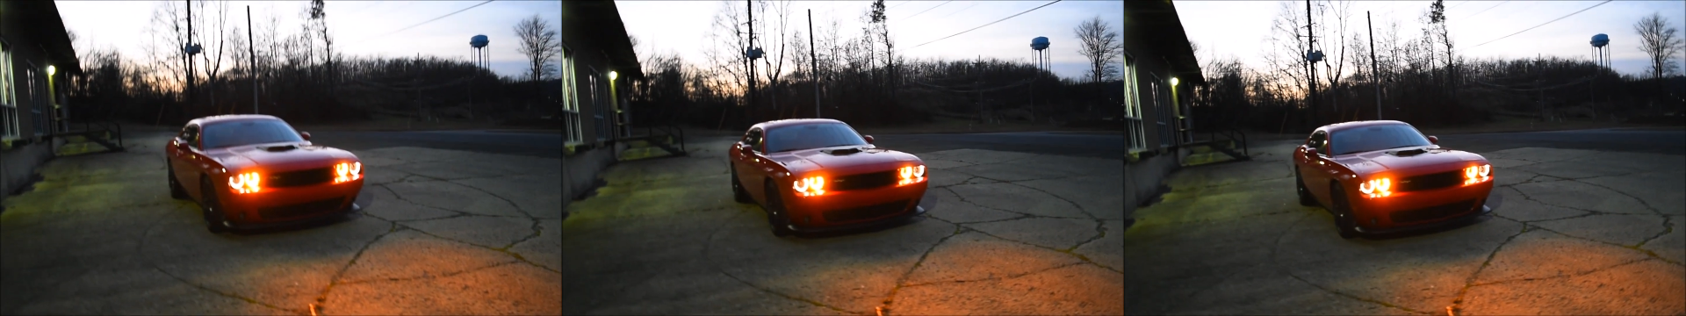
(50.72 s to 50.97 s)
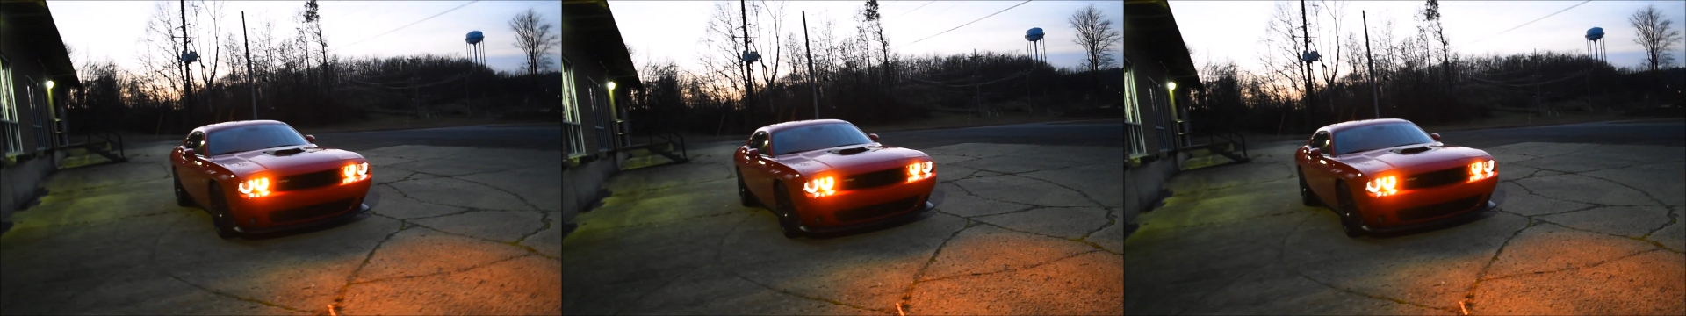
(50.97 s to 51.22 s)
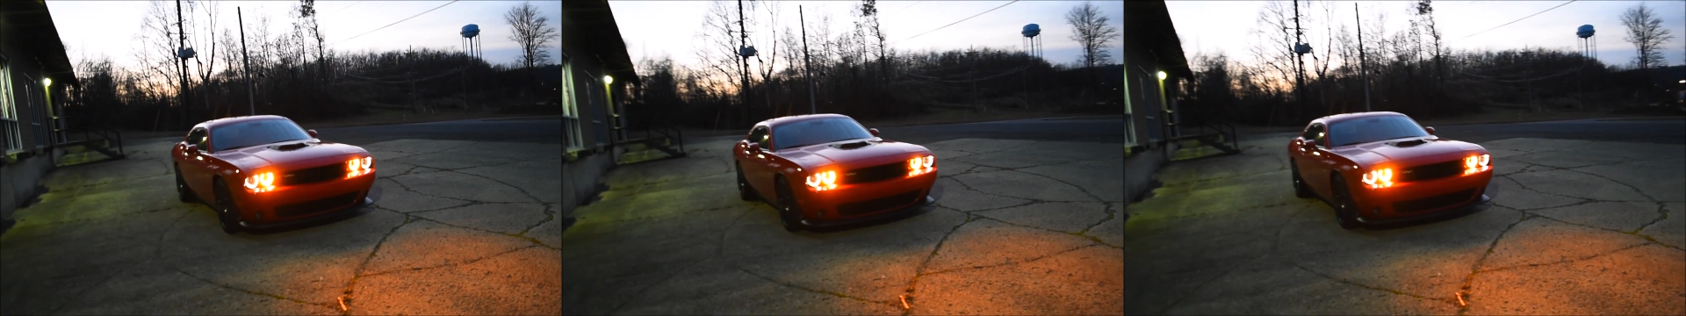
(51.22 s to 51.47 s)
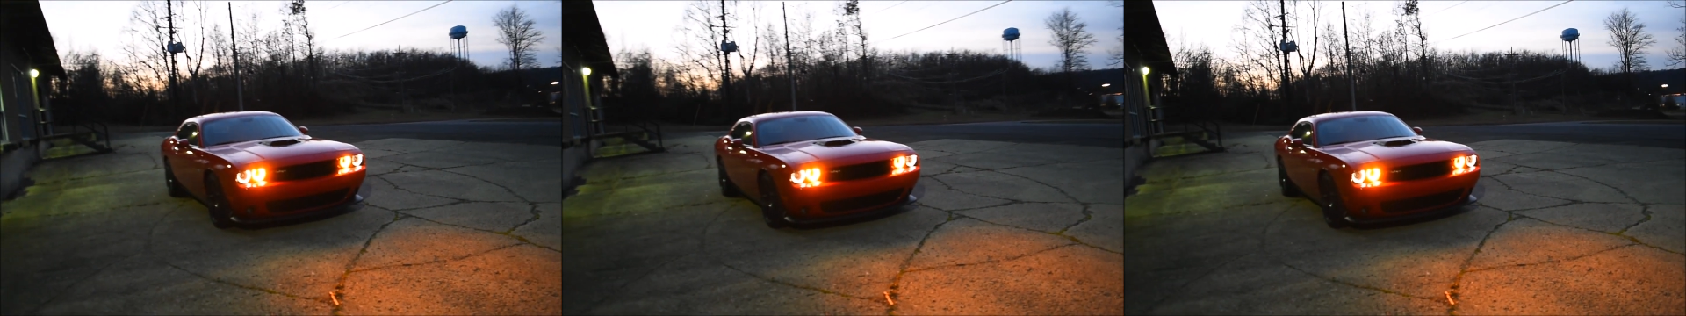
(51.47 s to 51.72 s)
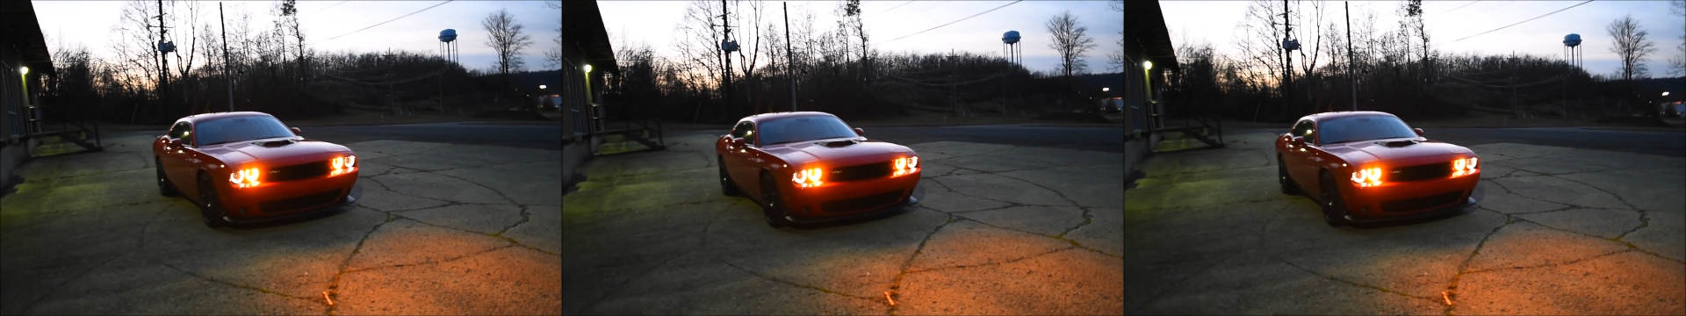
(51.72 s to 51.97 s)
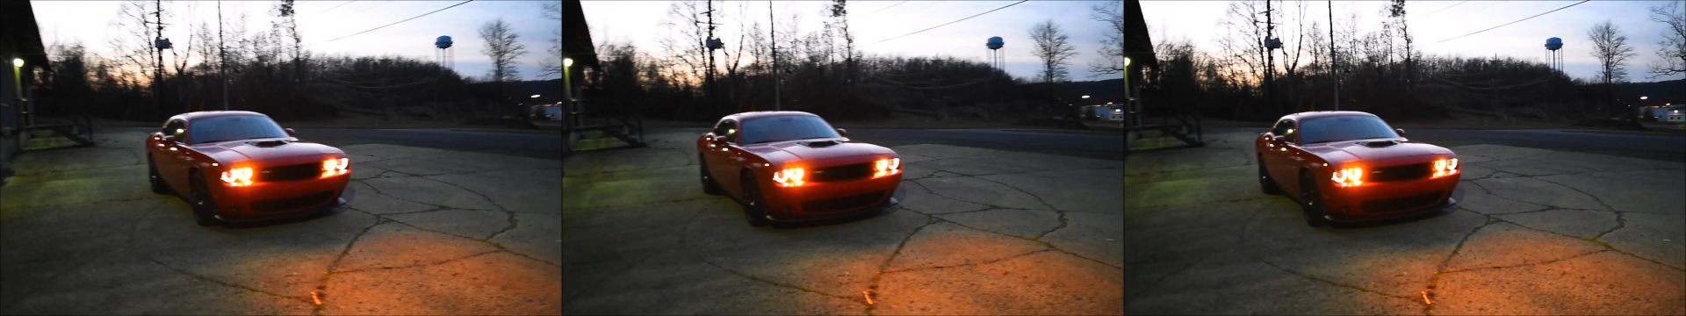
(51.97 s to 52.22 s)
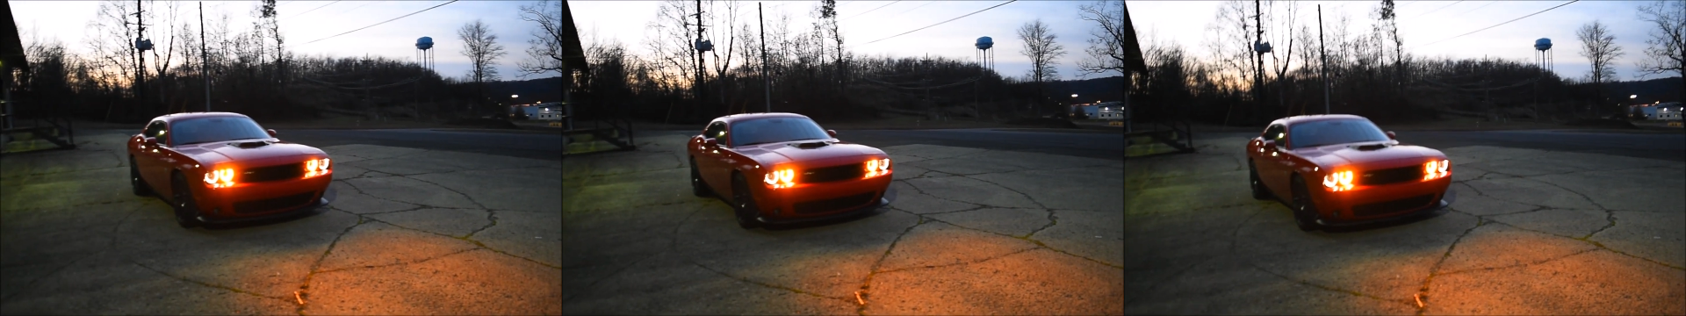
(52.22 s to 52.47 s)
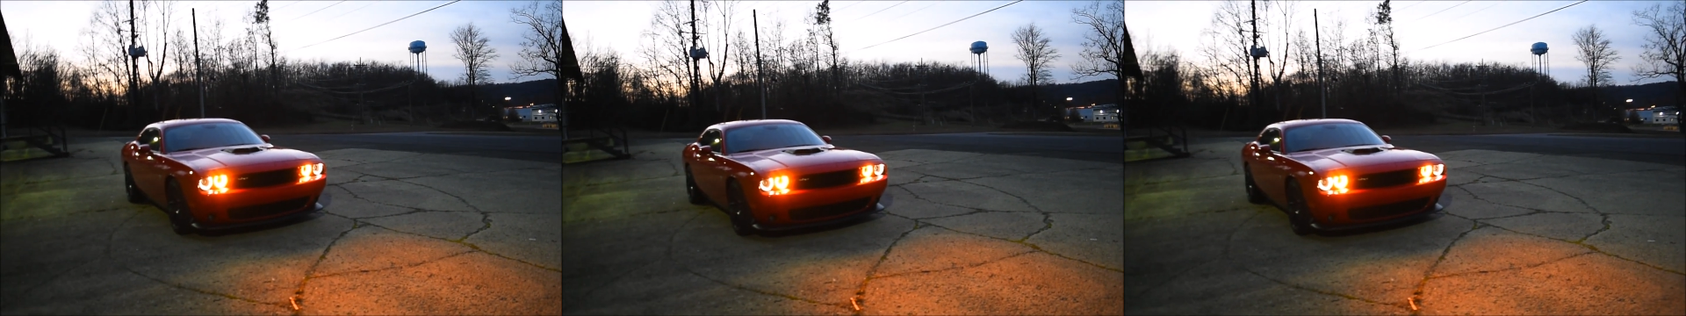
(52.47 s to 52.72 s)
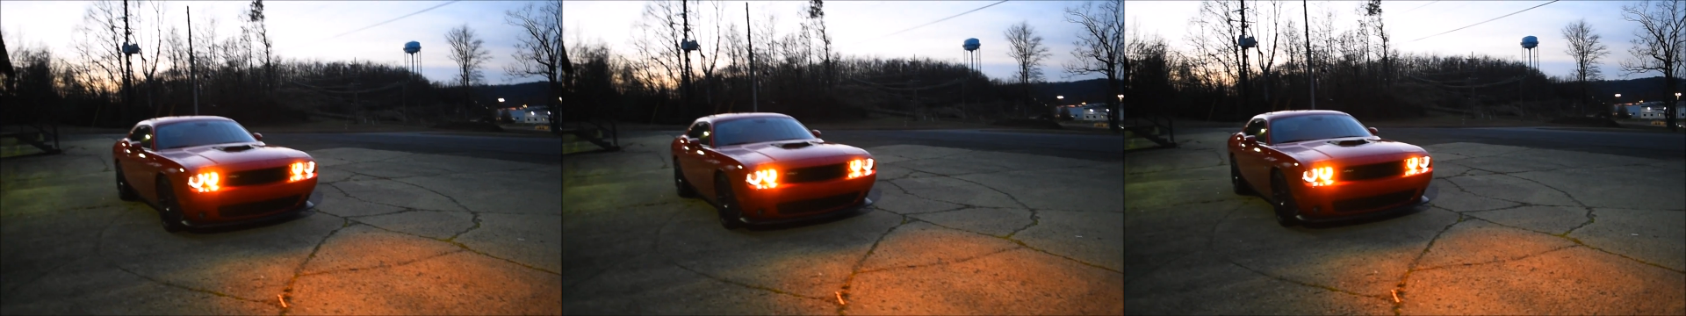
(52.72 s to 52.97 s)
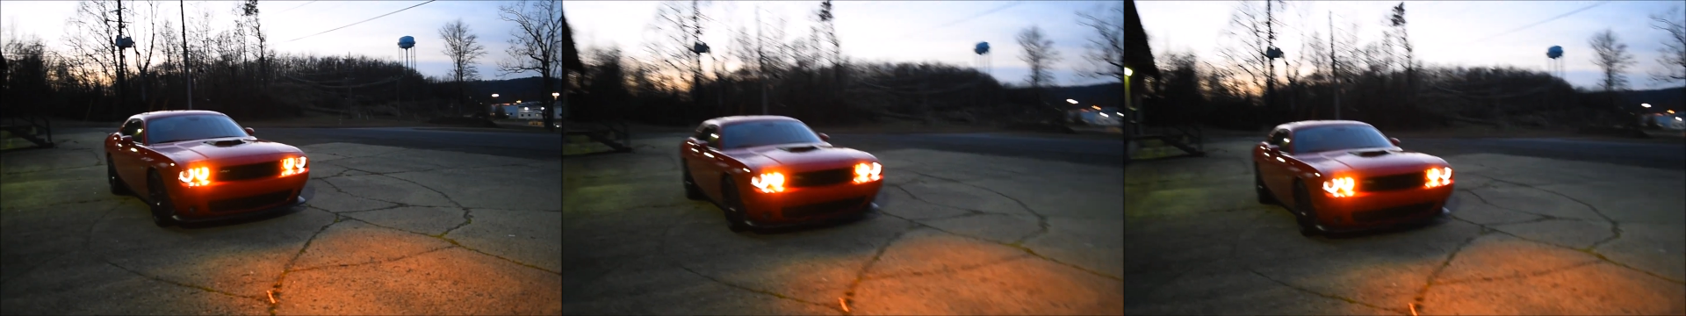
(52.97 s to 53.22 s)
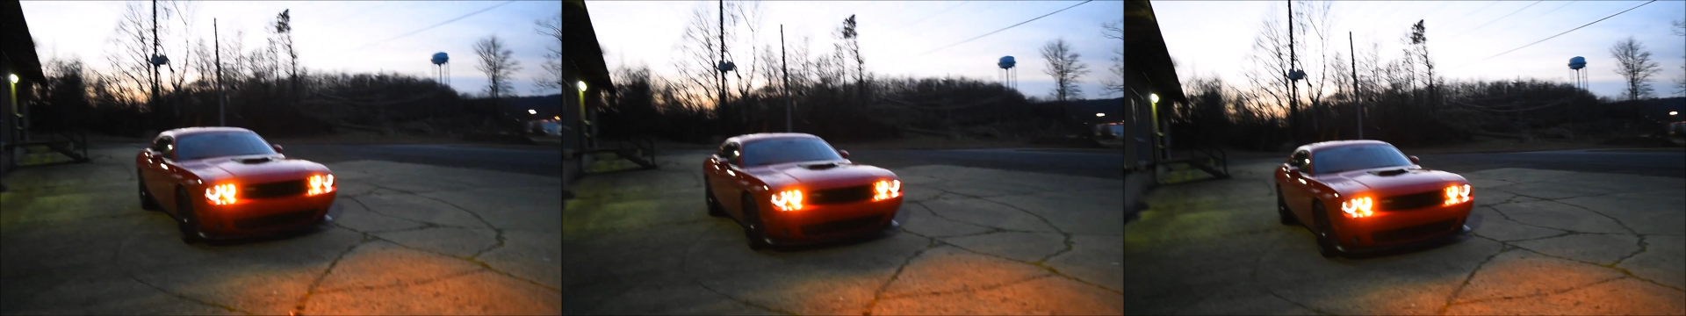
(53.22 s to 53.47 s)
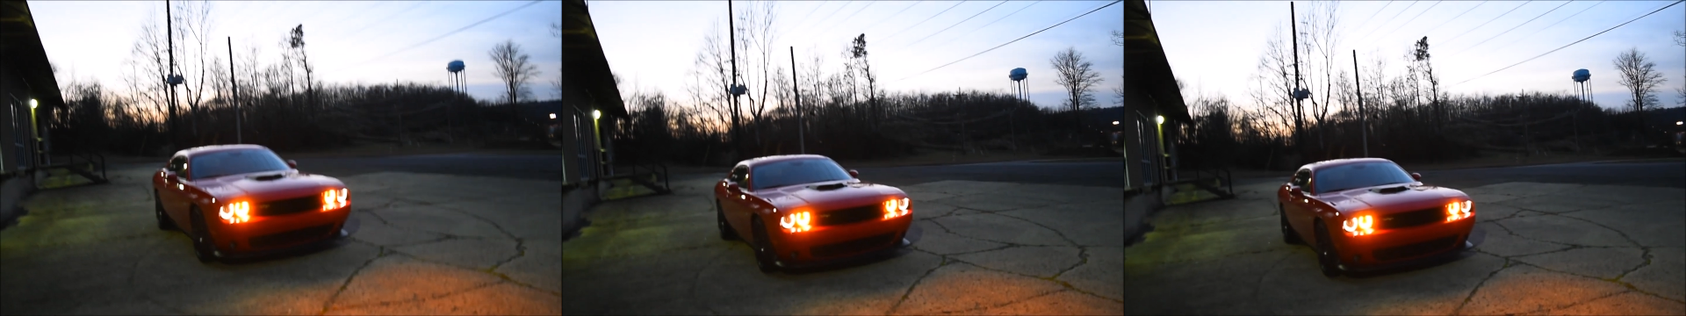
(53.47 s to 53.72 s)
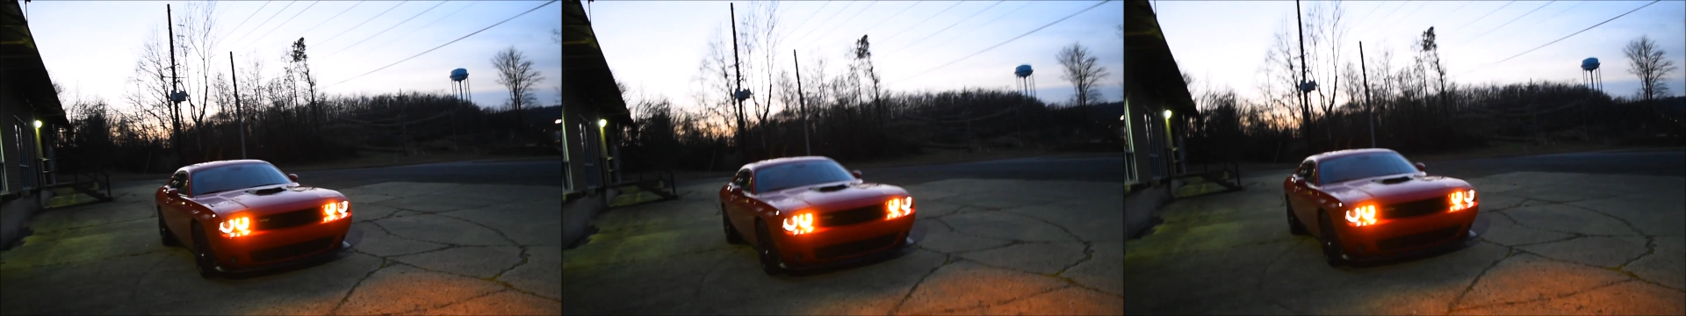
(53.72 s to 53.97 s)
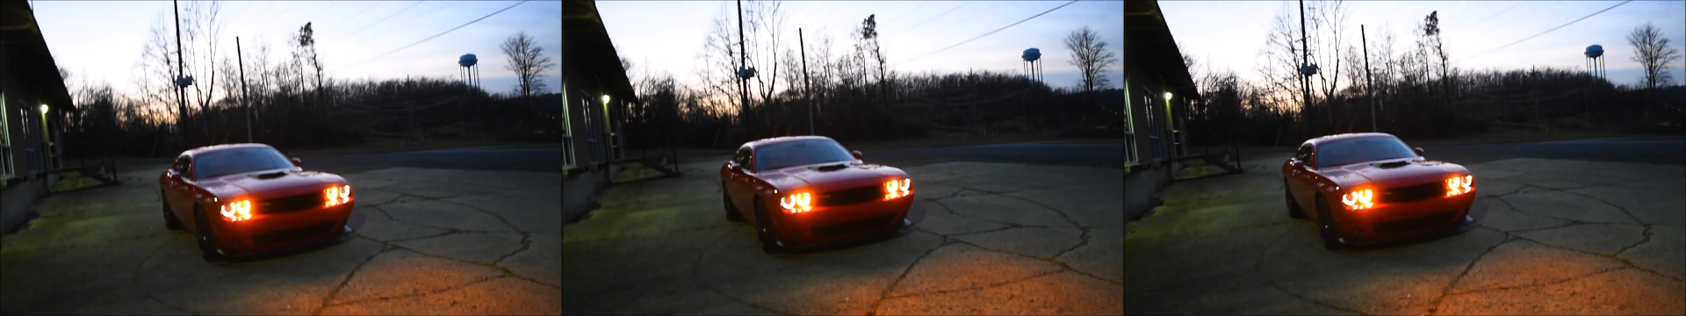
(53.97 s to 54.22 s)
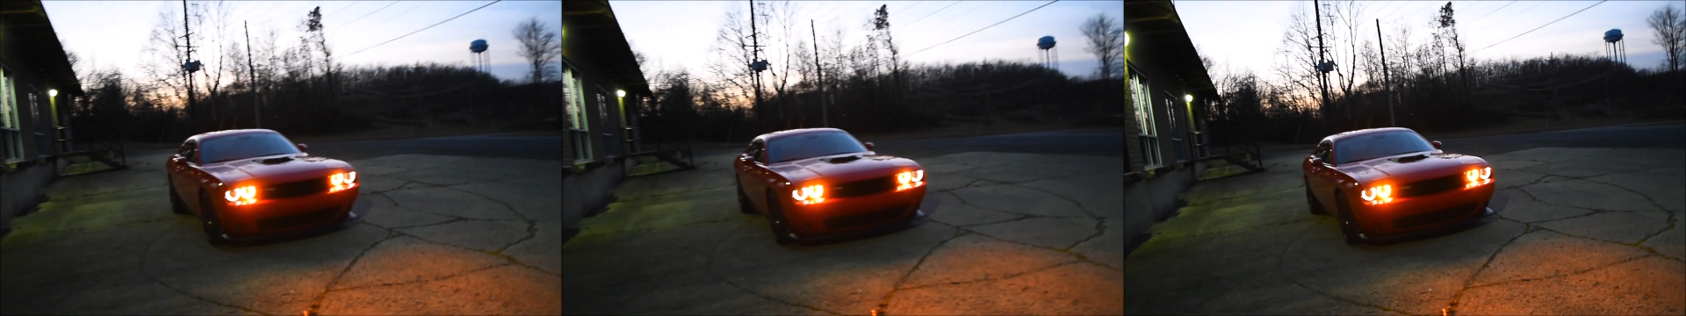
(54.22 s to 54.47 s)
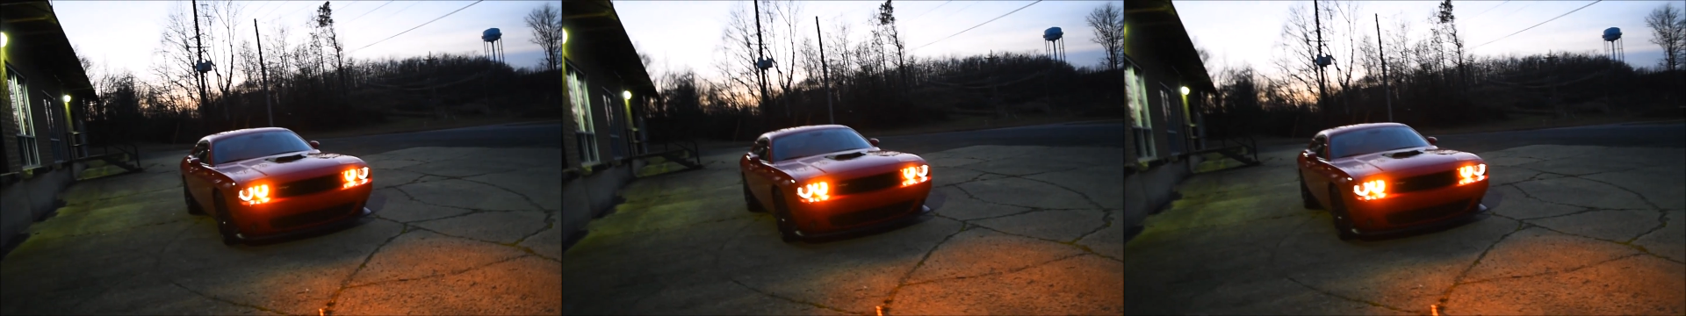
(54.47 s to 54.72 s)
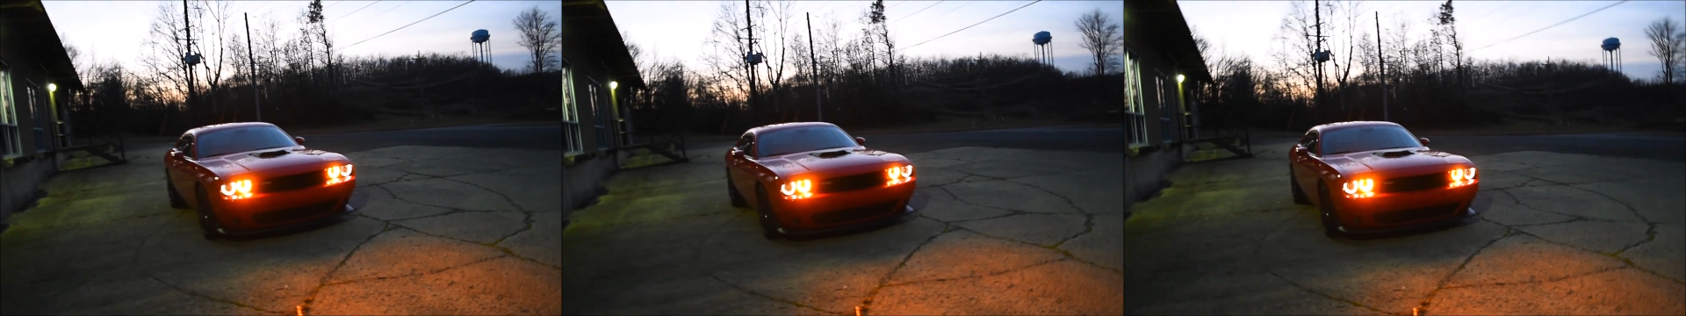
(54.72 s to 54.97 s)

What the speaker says: Nobody's mouth can be seen.